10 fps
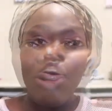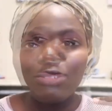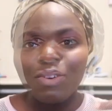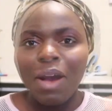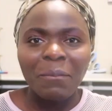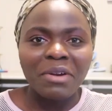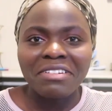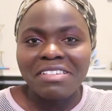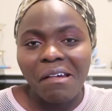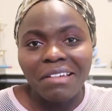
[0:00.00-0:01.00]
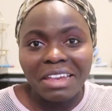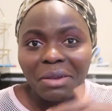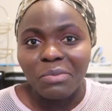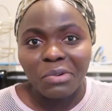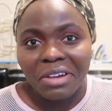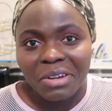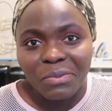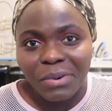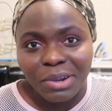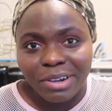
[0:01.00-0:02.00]
also, I'm going to sound like a broken
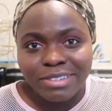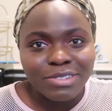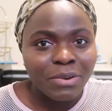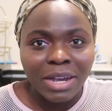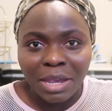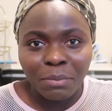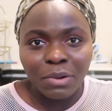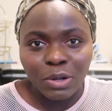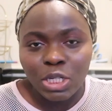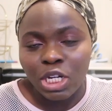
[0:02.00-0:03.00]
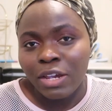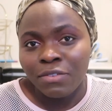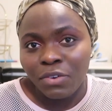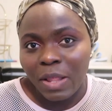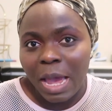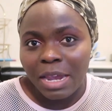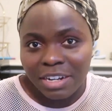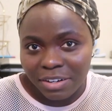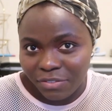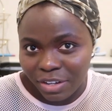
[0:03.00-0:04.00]
record, so I apologize for that in
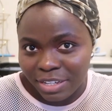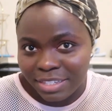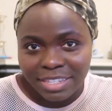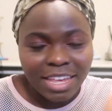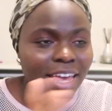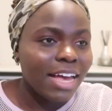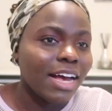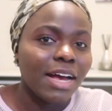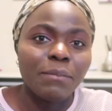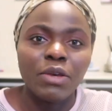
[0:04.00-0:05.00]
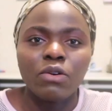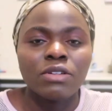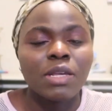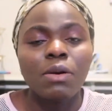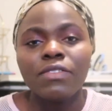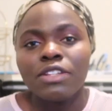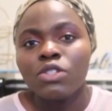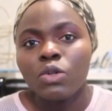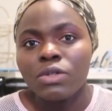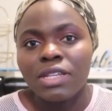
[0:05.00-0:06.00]
advance uh, because some of
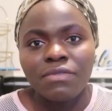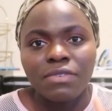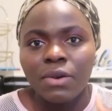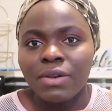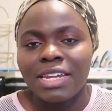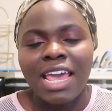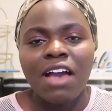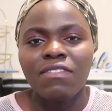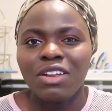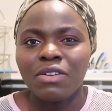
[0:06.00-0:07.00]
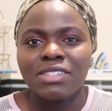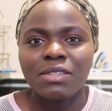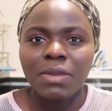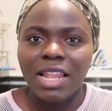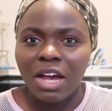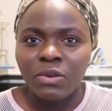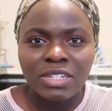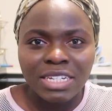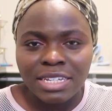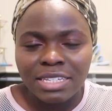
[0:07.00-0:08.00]
these schools are very, they have a lot of
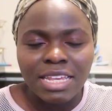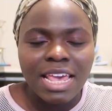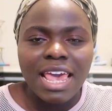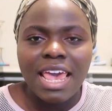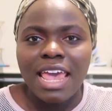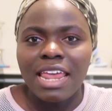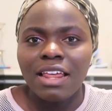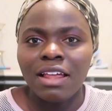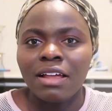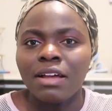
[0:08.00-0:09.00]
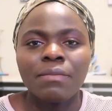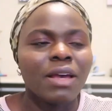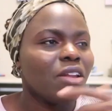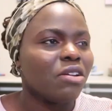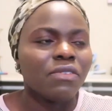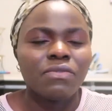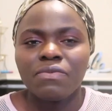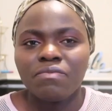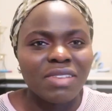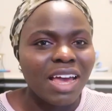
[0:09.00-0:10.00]
similarities and um, a lot of
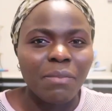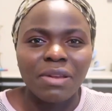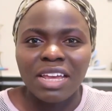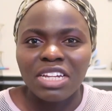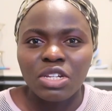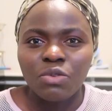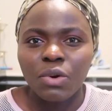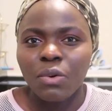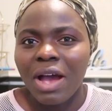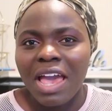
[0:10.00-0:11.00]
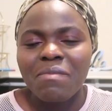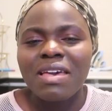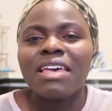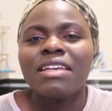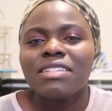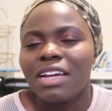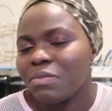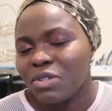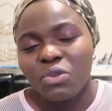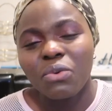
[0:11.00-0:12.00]
the application requirements,
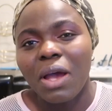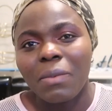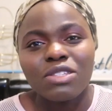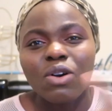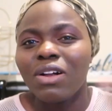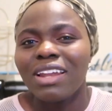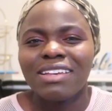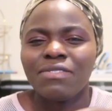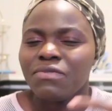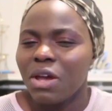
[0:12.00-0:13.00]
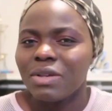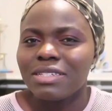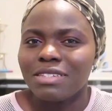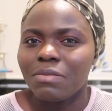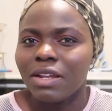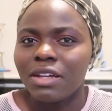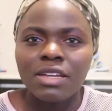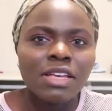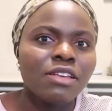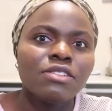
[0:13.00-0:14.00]
admission requirements, all like very
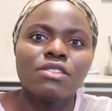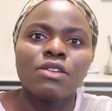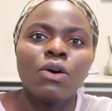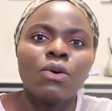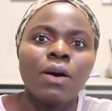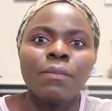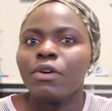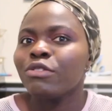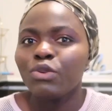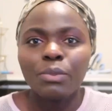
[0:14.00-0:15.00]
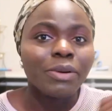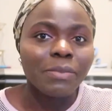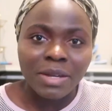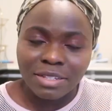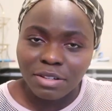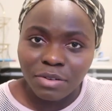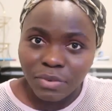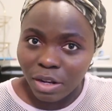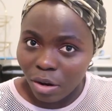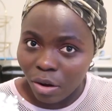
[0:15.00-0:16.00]
similar. So I'm going to repeat myself
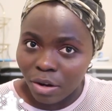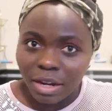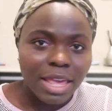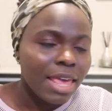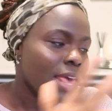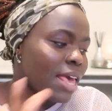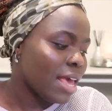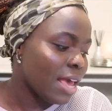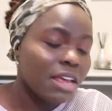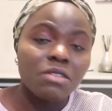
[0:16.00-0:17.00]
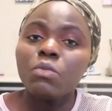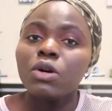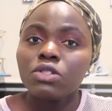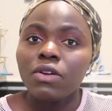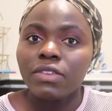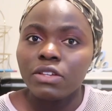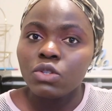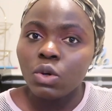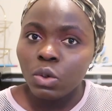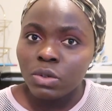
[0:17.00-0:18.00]
a lot. And most of these
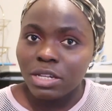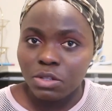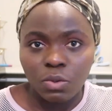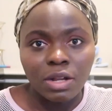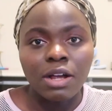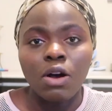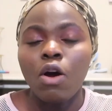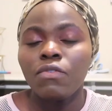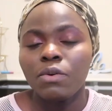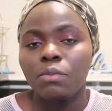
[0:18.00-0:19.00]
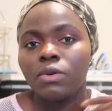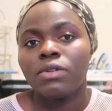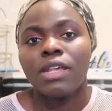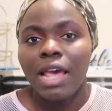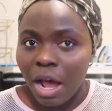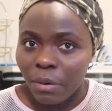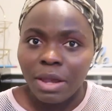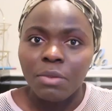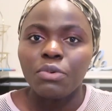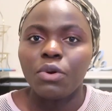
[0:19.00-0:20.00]
schools as well offer both the
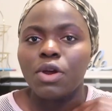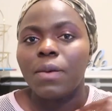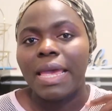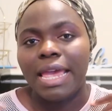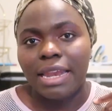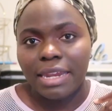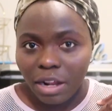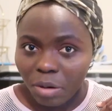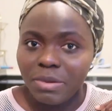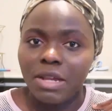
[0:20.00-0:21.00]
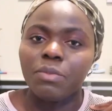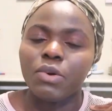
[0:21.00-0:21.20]
RN program and the LPN